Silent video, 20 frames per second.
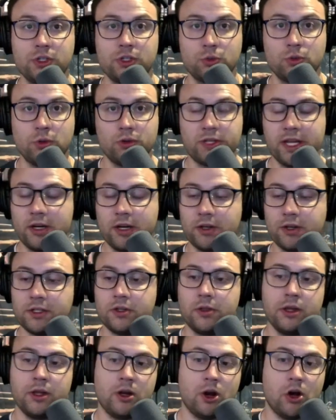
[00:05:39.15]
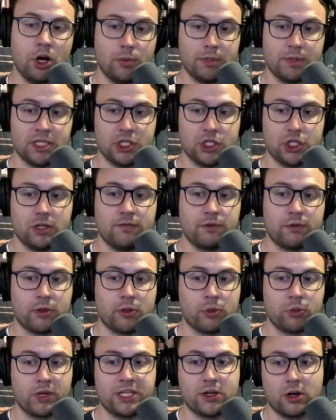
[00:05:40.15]
to rotate her into the guard position for
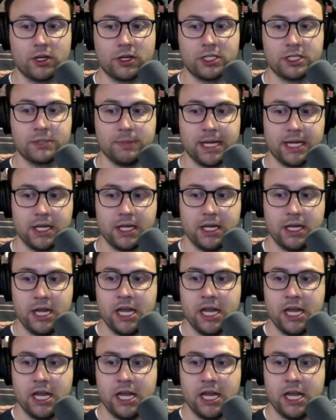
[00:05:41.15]
3 darkness mana.